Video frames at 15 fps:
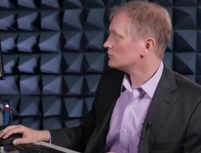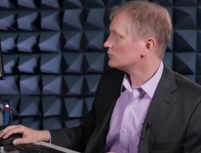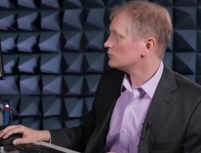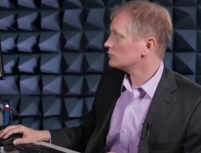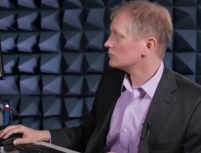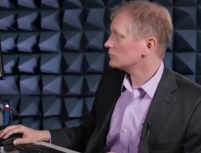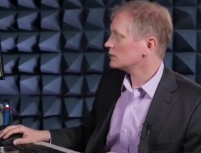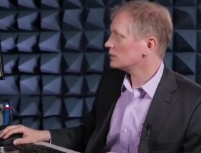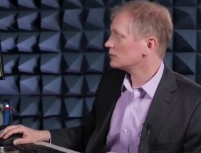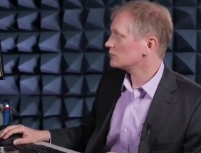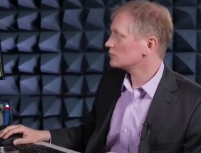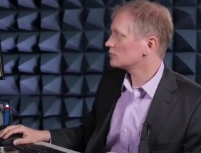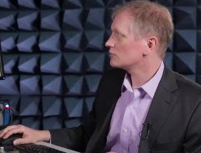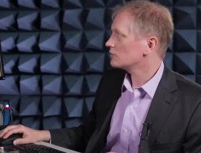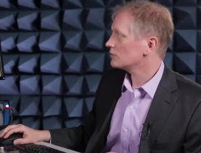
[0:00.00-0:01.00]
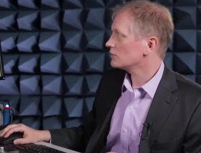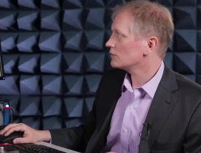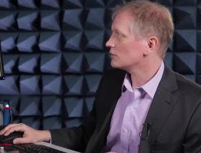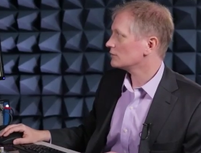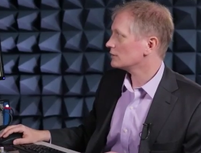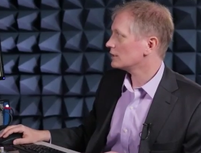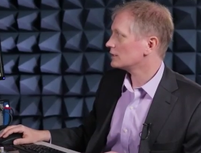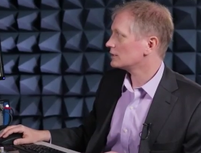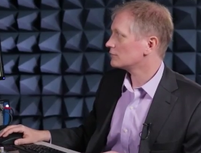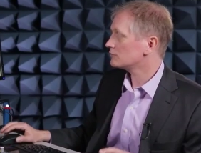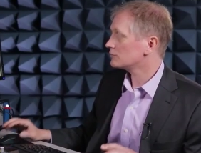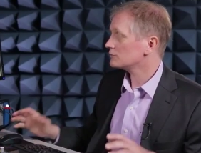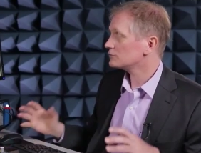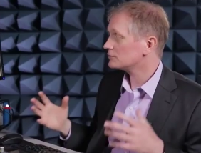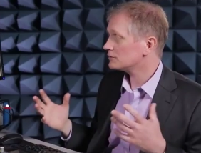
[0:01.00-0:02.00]
can do things like
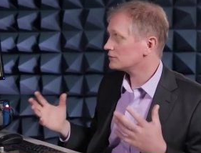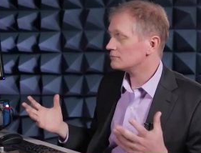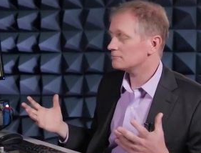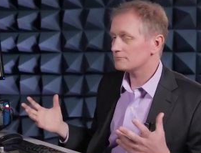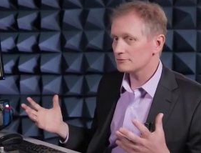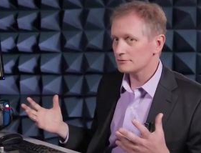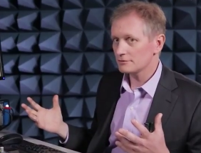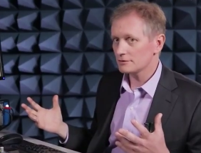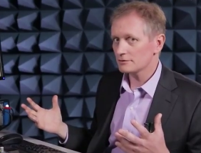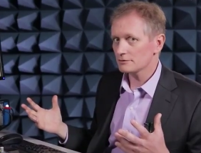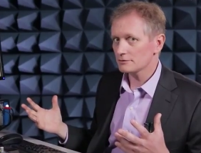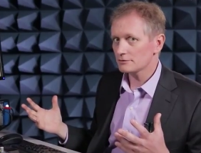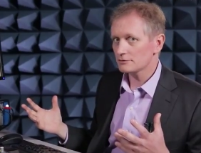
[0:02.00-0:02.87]
filter the input signal.